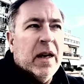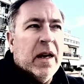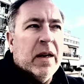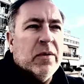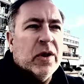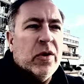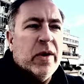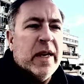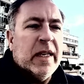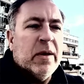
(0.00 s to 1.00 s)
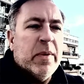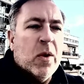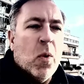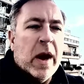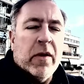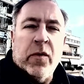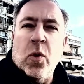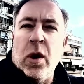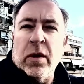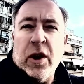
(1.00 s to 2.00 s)
So you need to be aware of
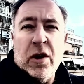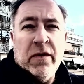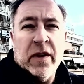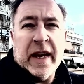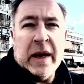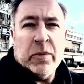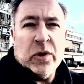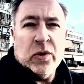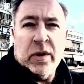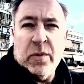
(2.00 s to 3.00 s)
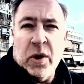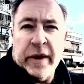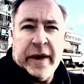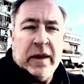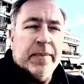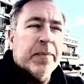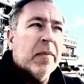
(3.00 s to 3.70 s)
what covert cameras are on the market.